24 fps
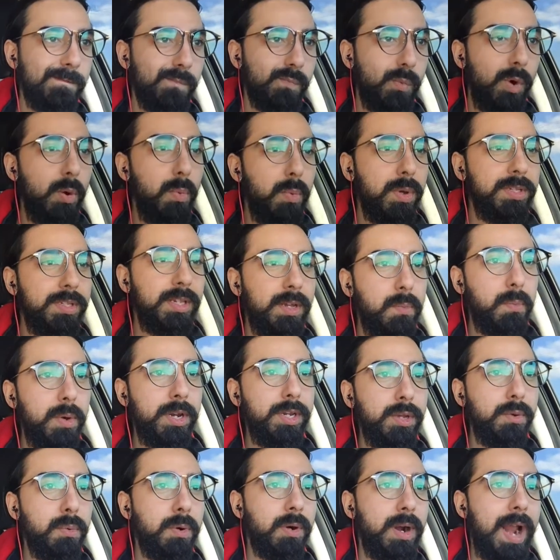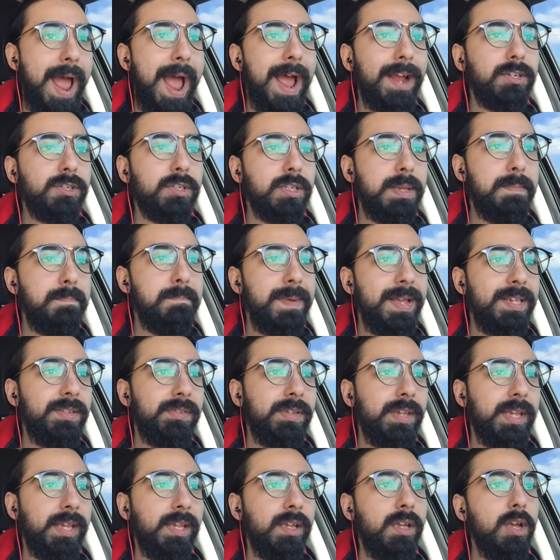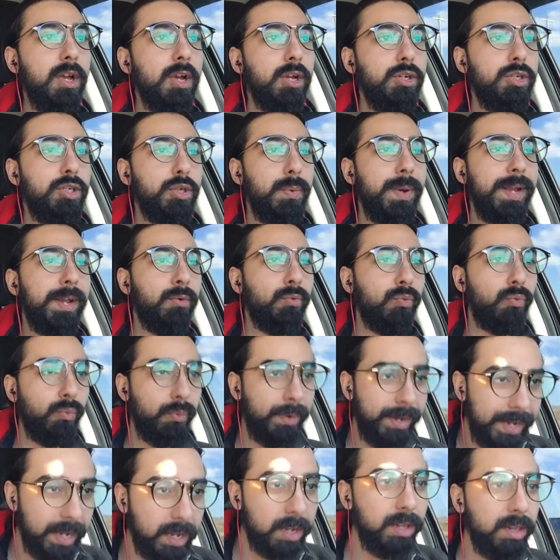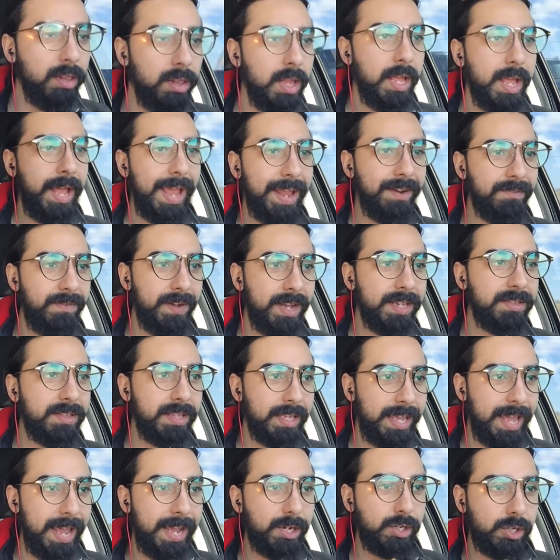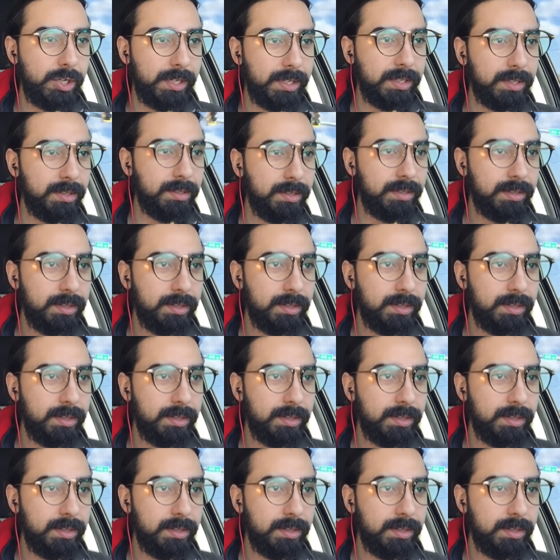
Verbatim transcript: Where was it when you were actually missing doing real investigation